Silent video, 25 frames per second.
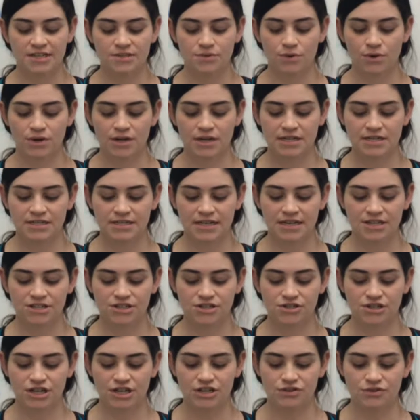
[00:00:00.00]
as
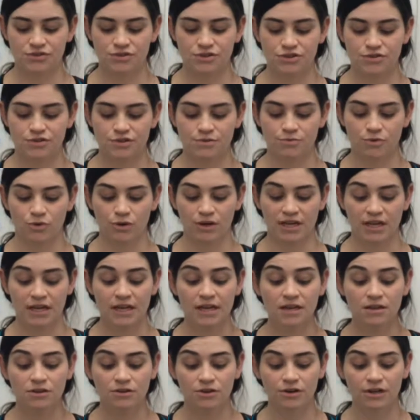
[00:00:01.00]
organizations introduce more
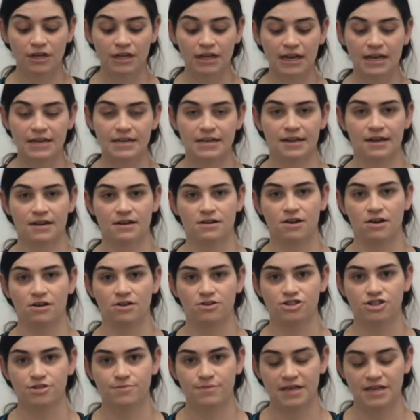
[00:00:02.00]
e-learning and
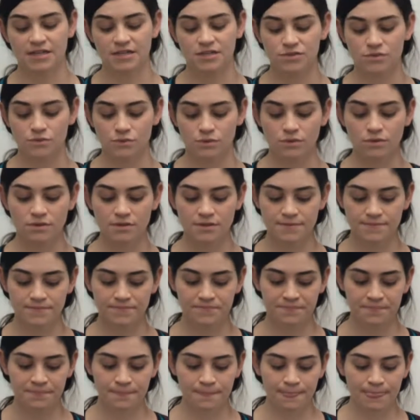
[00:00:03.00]
technology-based tools.
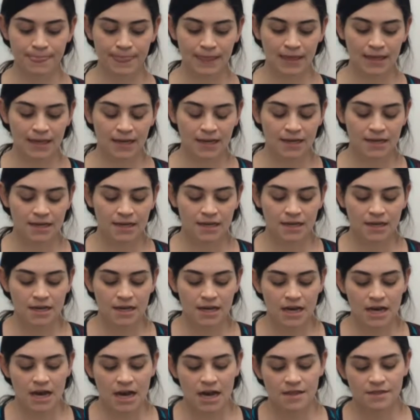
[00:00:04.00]

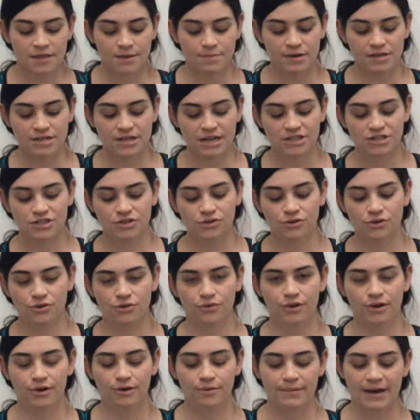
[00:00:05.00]
The potential
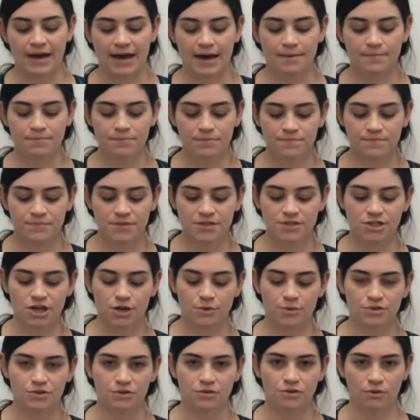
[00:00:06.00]
career map,
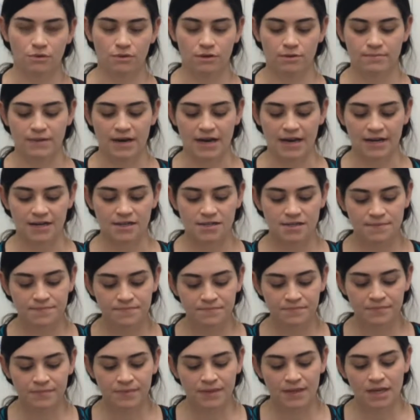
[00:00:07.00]
start with your goal in mind.
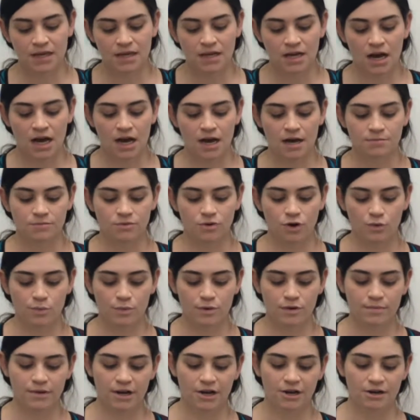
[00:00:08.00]

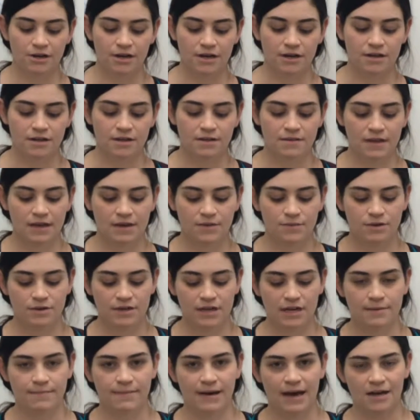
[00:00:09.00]
Corporate America, they would
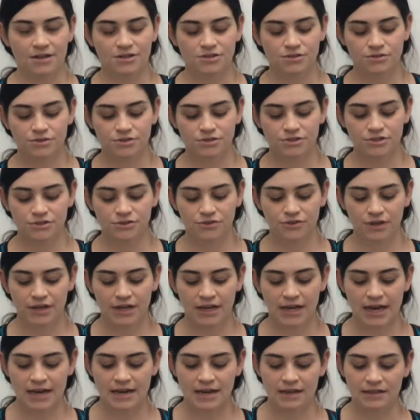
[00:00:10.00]
need a bachelor's
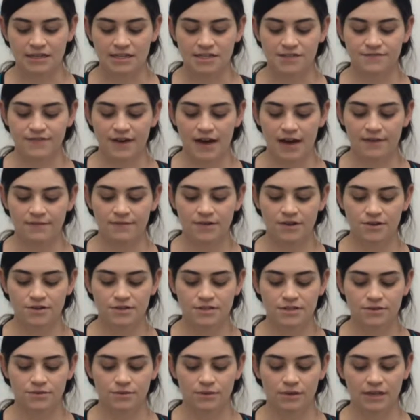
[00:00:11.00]
degree and at least 5
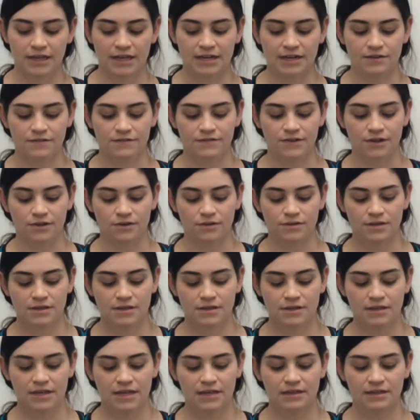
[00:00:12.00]
years in a related field.
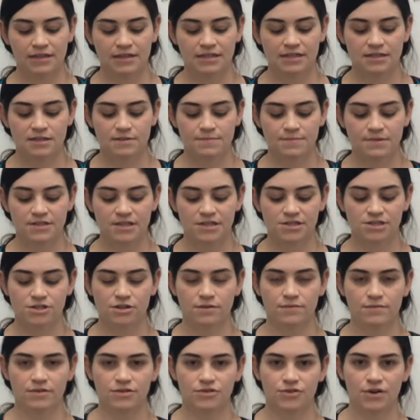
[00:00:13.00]
Can lead to the position
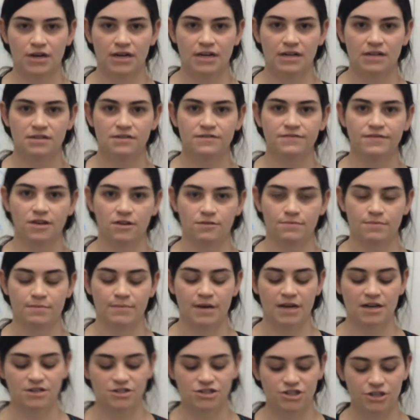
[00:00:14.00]
of a training and development
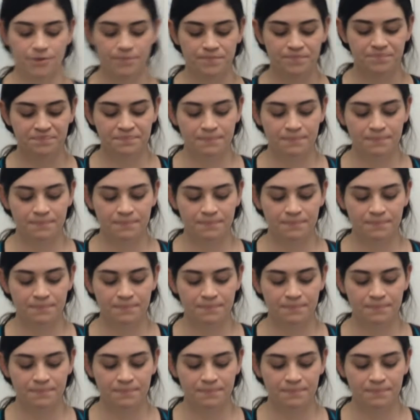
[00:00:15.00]
manager.